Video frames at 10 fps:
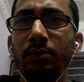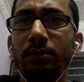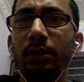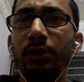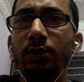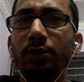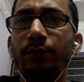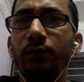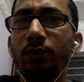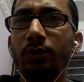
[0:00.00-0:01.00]
3000,
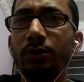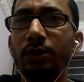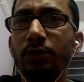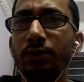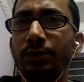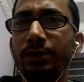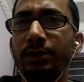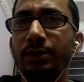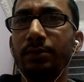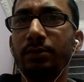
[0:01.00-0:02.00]
4000
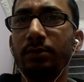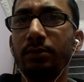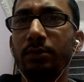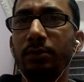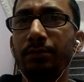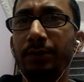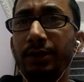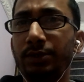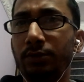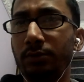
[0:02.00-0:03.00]
questions
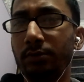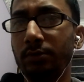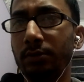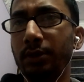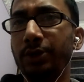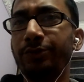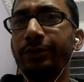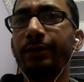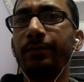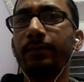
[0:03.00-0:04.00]
based on
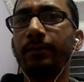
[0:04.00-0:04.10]
history,